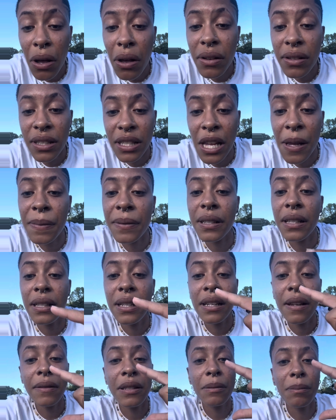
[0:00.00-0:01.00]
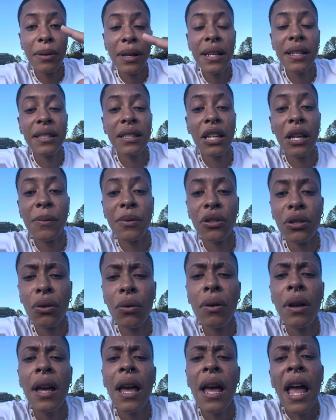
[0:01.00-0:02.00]
steps can lead up to big steps.
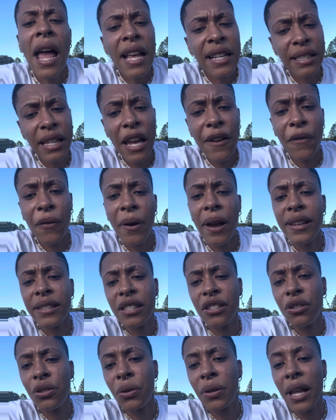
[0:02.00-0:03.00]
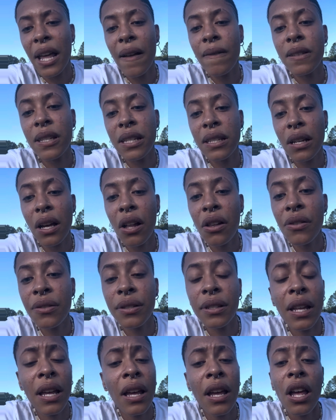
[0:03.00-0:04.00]
So say for instance you only have $10
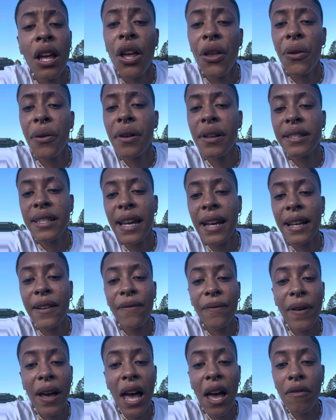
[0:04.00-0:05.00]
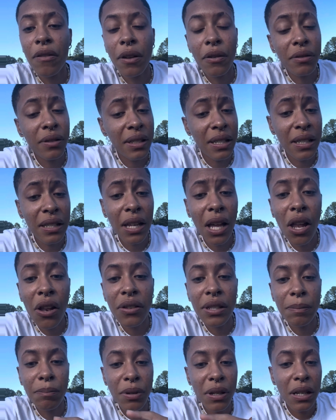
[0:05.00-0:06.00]
today, you can take 5 of those
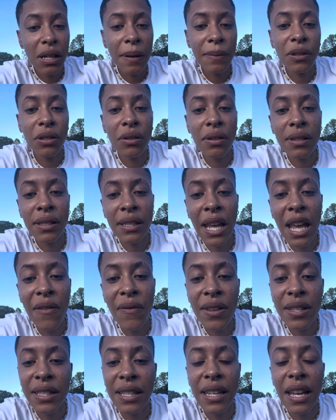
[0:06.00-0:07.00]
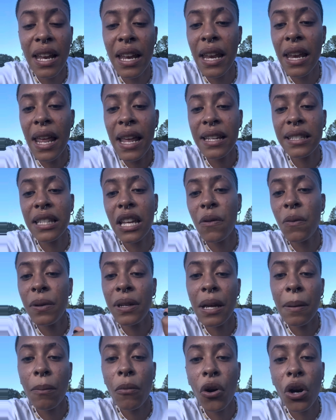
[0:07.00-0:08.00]
$10 and put it up to your savings, and then the next day when you
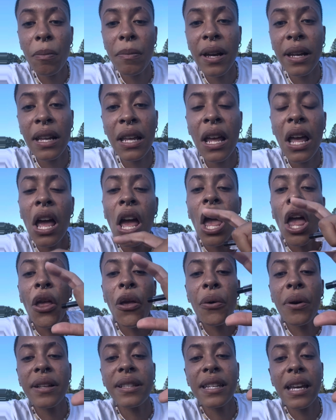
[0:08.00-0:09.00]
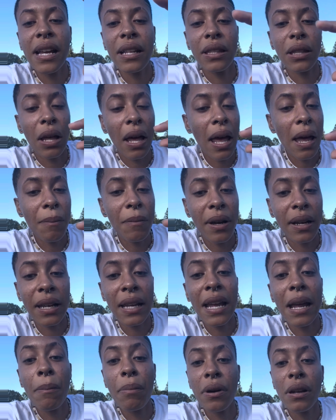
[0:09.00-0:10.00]
get more money, you can take that
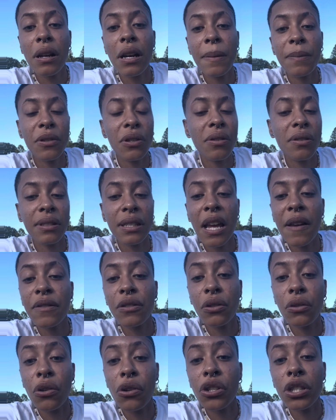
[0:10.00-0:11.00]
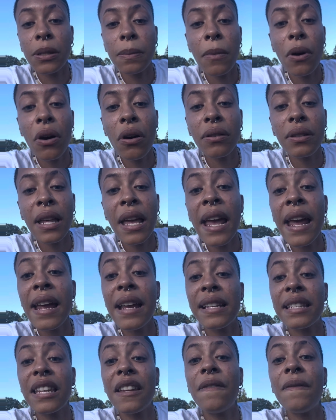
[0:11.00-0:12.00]
money and put it up to your savings. So those small
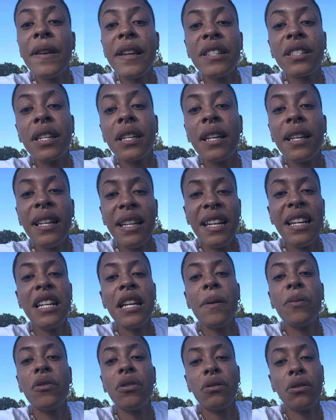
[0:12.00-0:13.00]
things eventually lead up to